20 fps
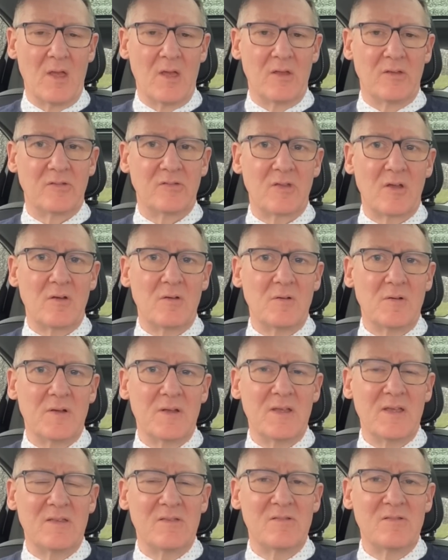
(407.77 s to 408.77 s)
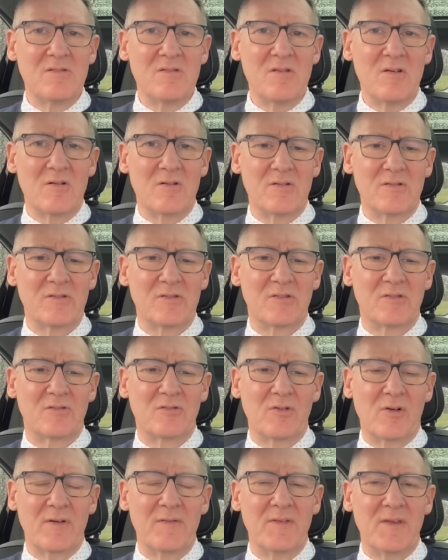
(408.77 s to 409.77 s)
So it's not,
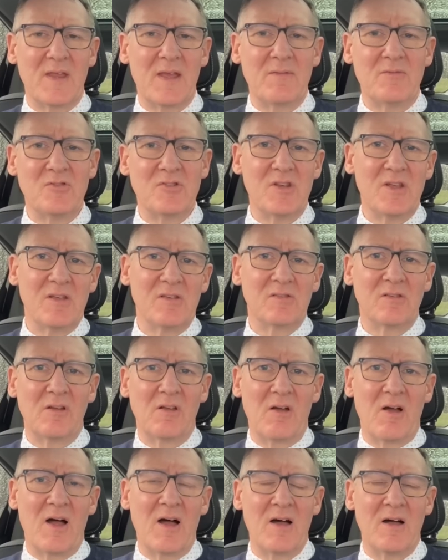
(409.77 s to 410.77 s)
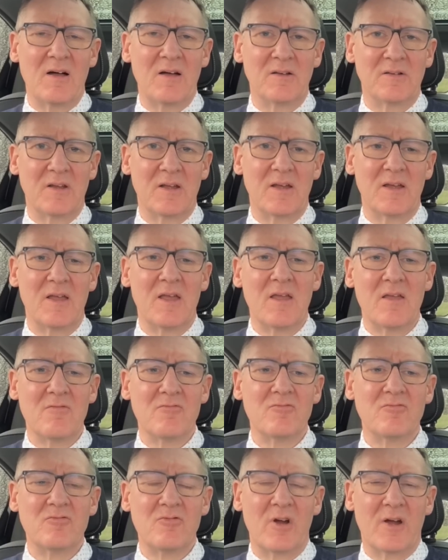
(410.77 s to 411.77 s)
driving the MG is a lot harder
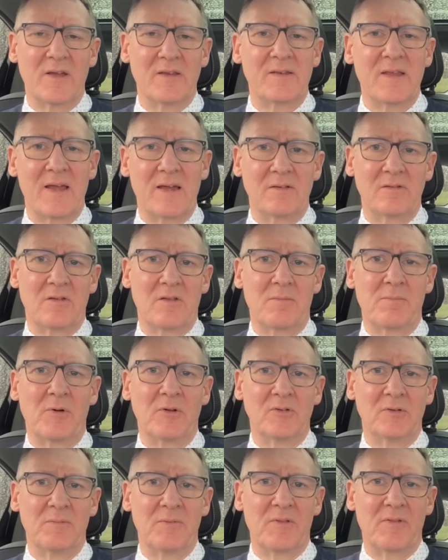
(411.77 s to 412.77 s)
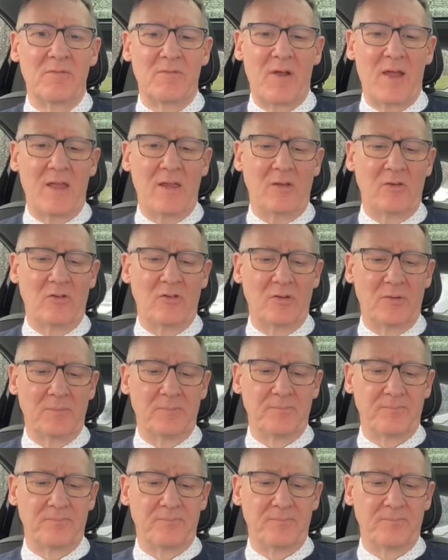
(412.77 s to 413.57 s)
right down at the bottom of the range.